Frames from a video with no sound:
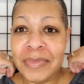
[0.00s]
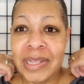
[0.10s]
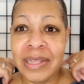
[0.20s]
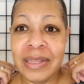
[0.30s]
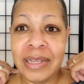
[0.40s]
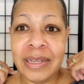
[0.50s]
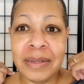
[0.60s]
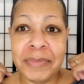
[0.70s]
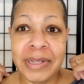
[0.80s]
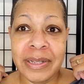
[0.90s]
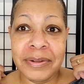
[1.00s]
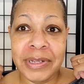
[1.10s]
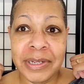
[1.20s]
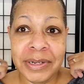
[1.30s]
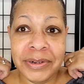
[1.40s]
And they come down
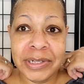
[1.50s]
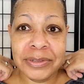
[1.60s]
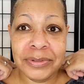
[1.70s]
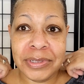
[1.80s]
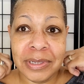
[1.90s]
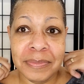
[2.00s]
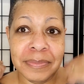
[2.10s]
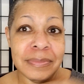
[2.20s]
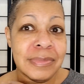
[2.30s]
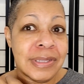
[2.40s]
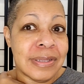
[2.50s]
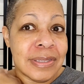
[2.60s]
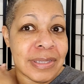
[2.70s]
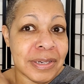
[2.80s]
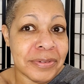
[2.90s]
here and do some in
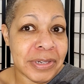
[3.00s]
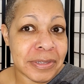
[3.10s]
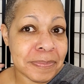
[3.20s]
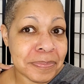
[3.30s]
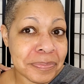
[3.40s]
this area